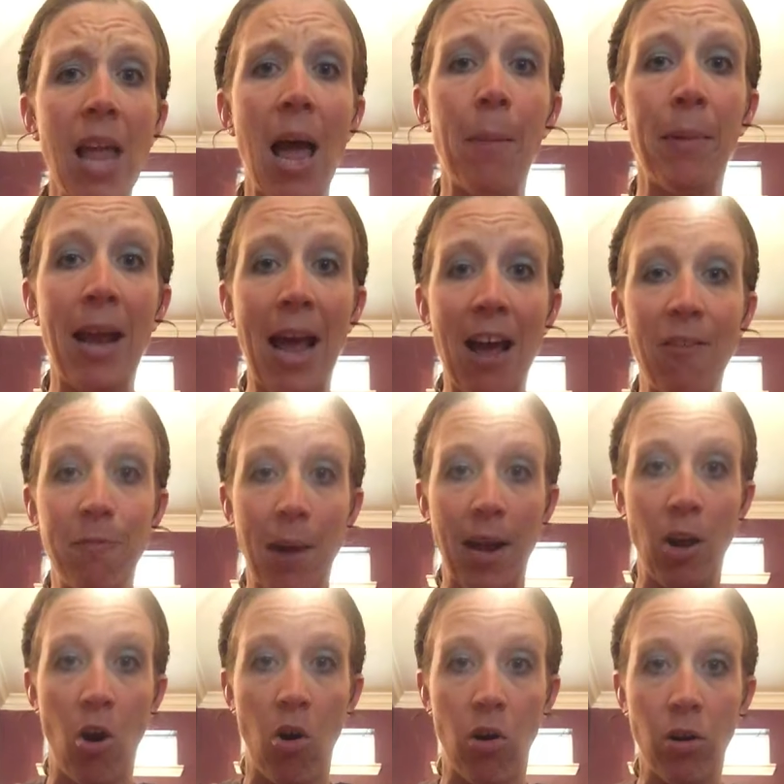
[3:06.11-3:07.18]
I'm going to have my
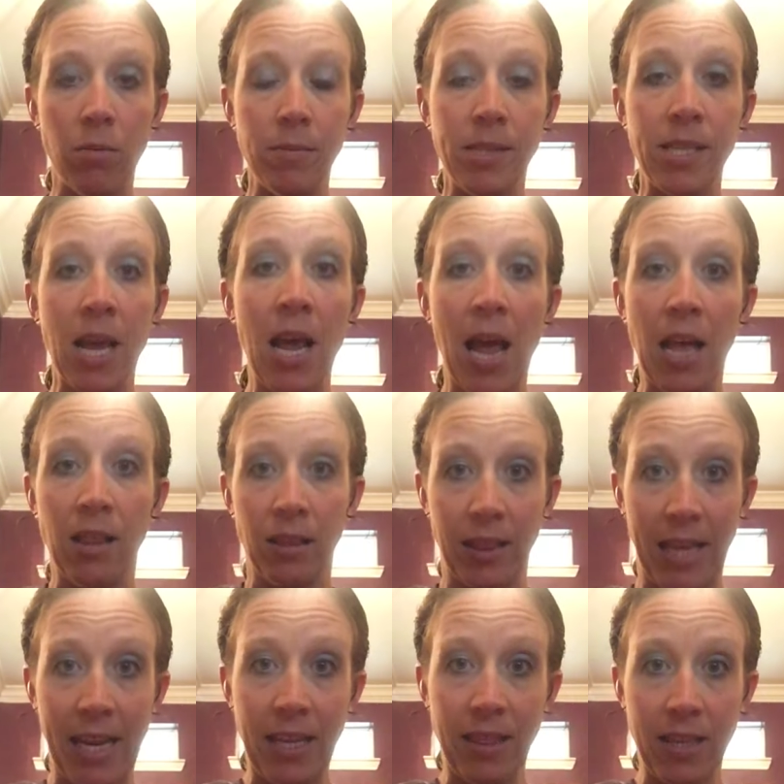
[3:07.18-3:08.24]
arms
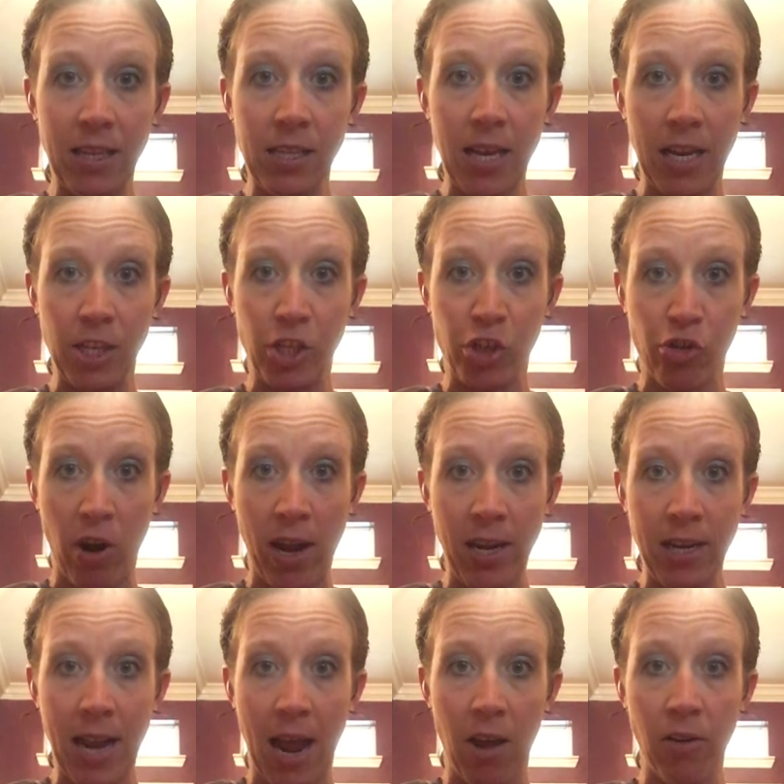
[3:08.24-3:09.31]
lengthened and
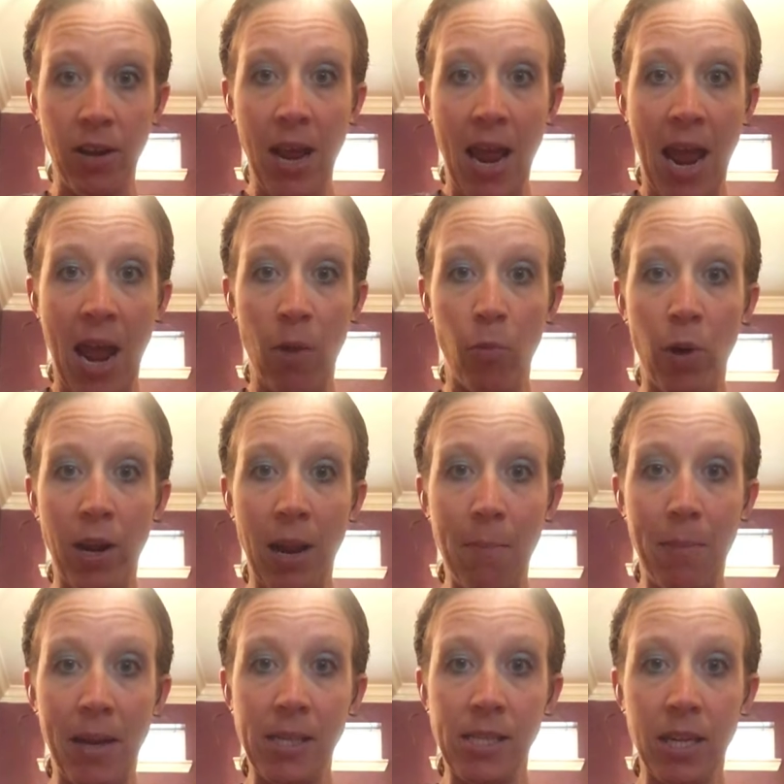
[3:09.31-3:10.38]
straightened out, and what I'm
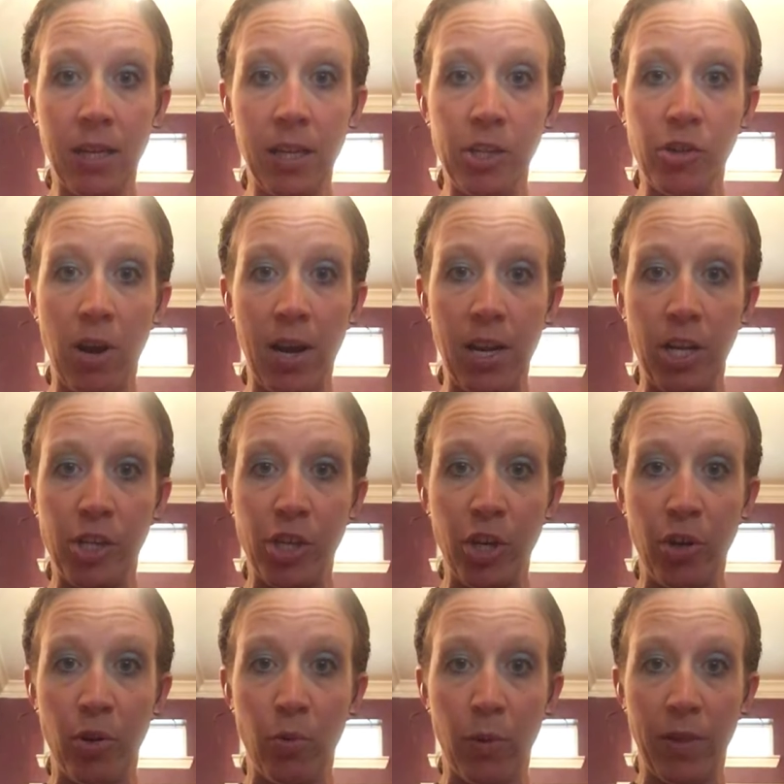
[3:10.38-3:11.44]
basically trying to
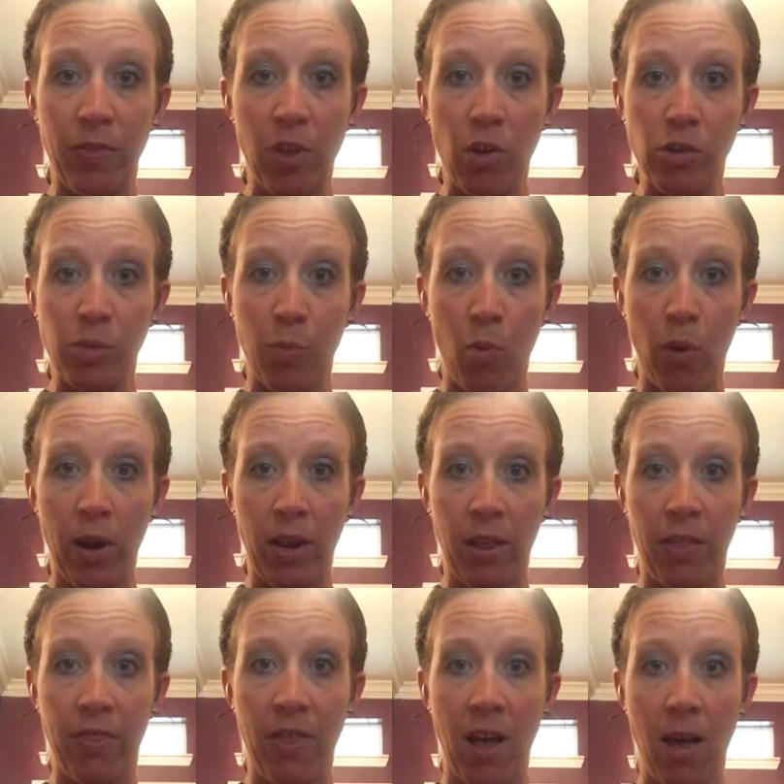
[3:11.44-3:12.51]
do with those
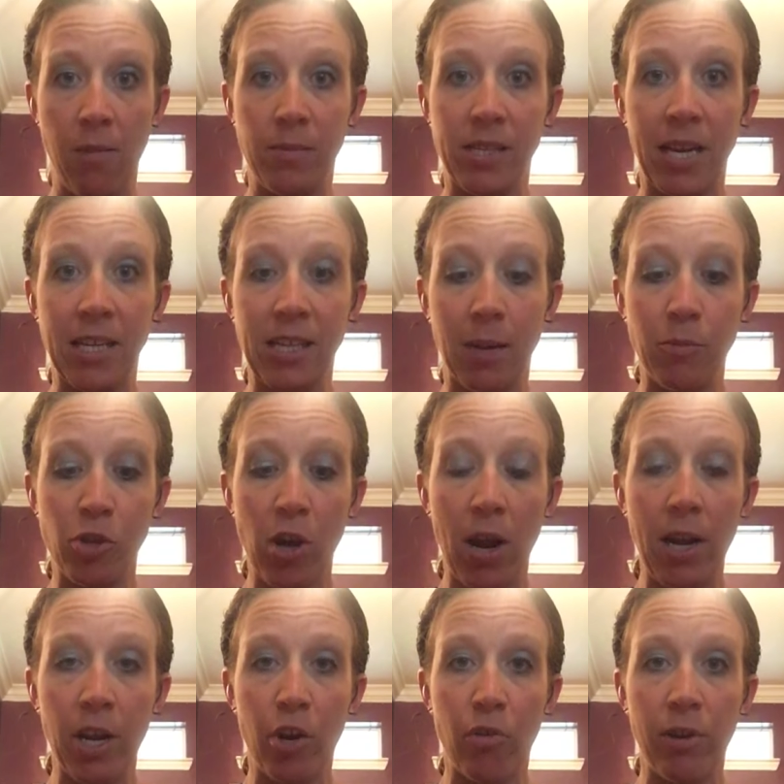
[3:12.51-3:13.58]
pointed thumbs is I'm trying
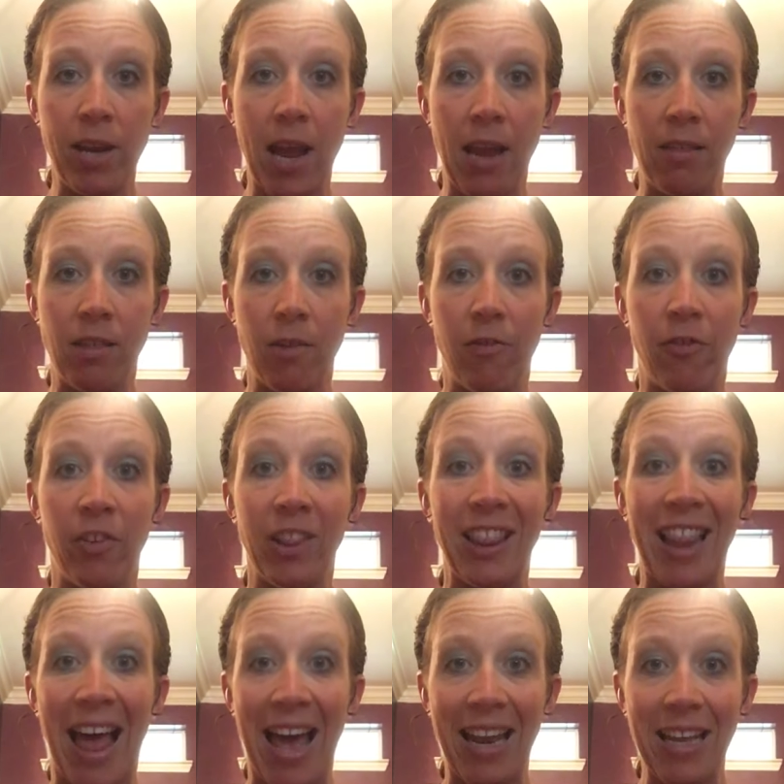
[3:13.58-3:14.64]
to create the
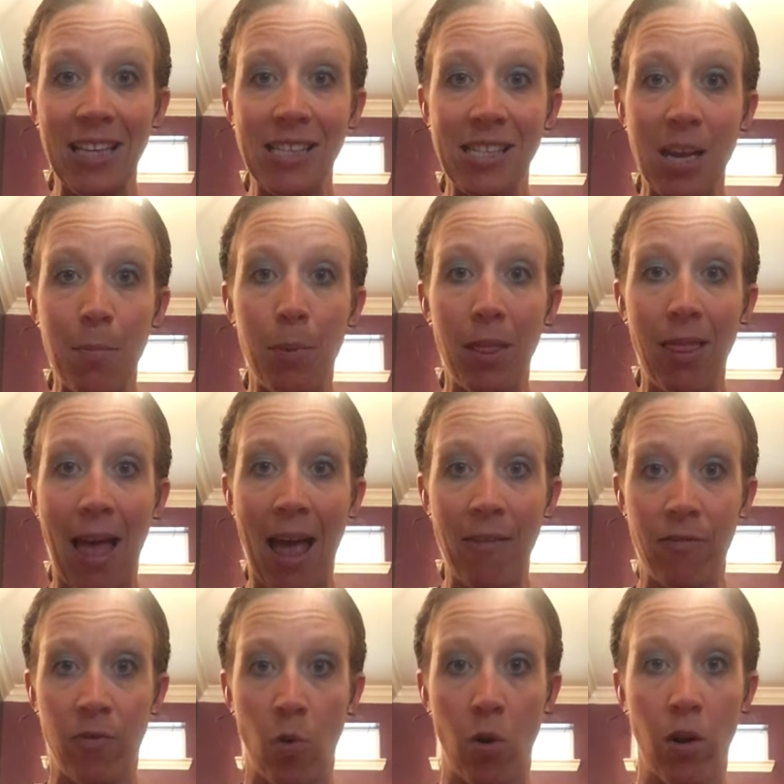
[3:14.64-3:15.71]
flattest
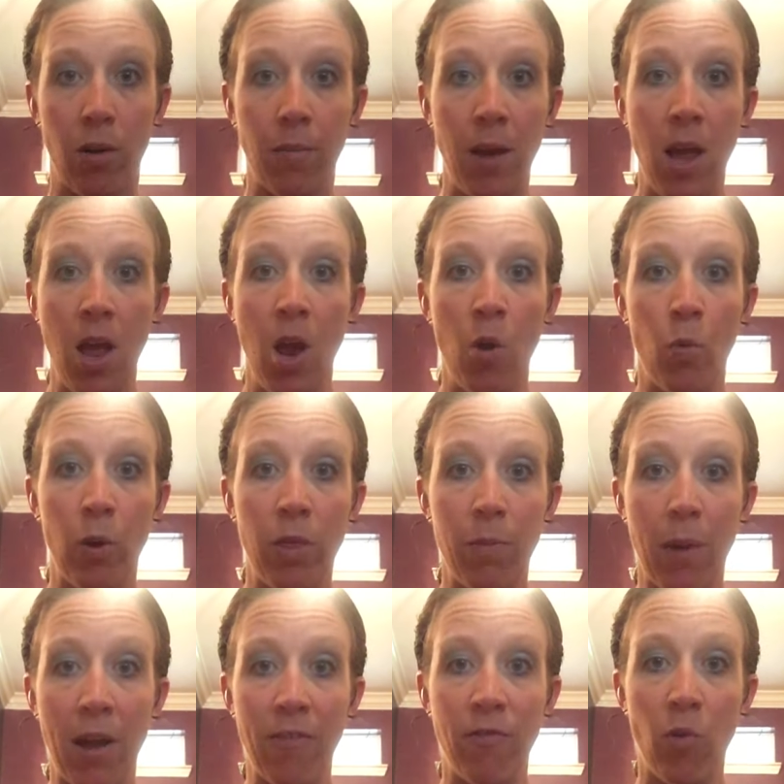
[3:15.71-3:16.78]
platform with
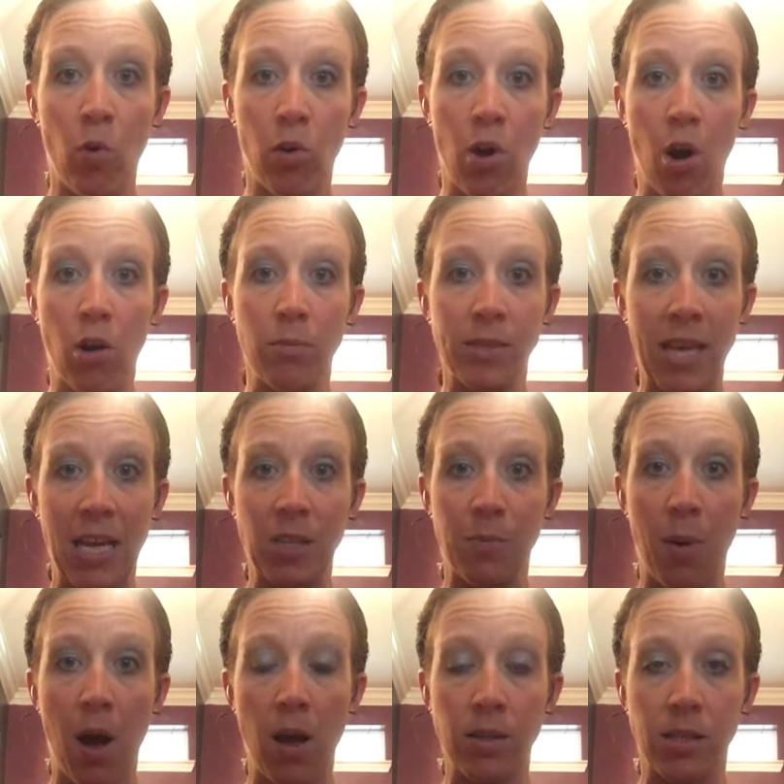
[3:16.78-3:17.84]
my forearms as
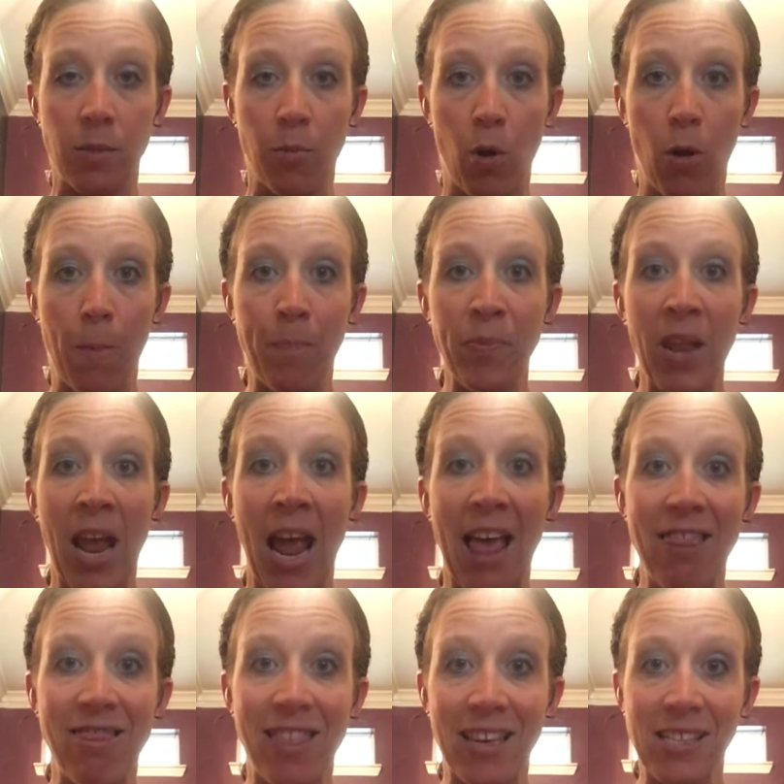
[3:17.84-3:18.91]
possible,
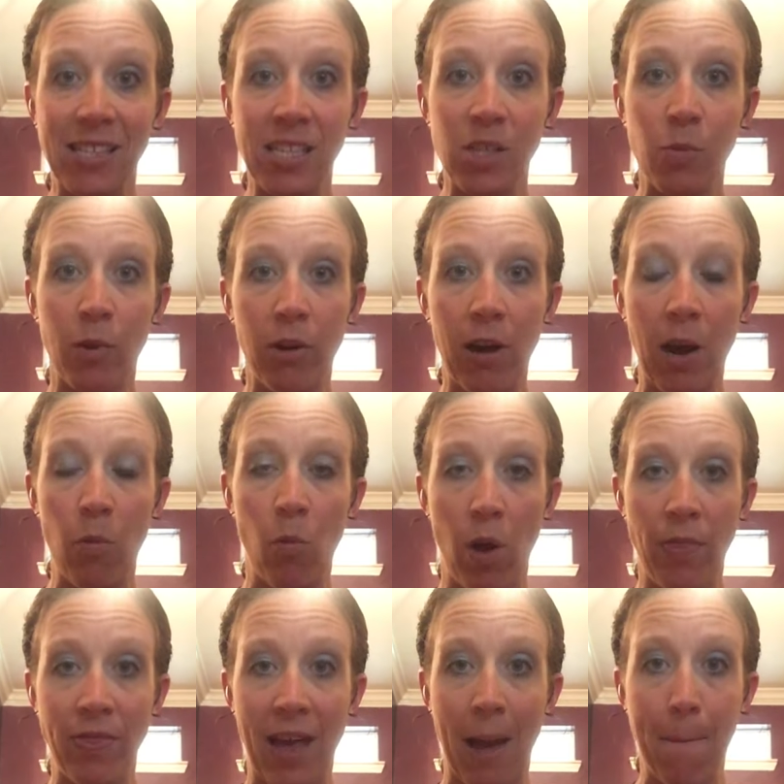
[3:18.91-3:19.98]
and this is where I
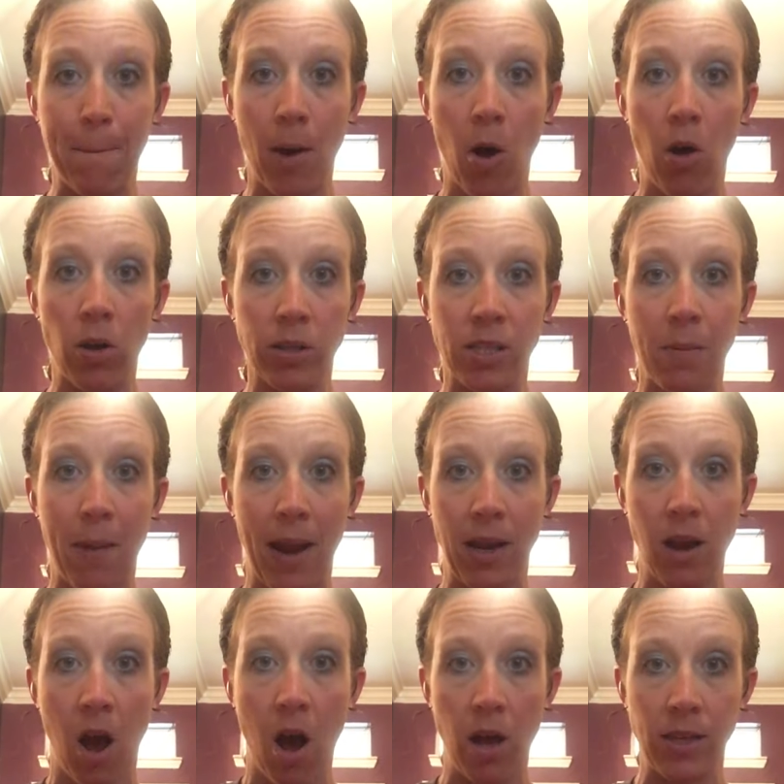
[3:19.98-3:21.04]
want that ball to make
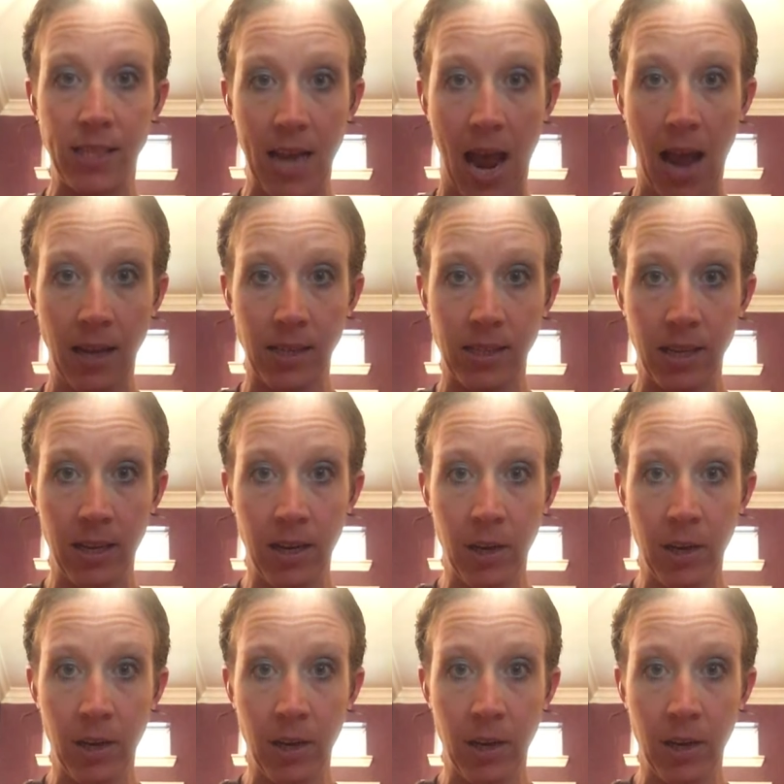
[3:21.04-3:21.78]
contact.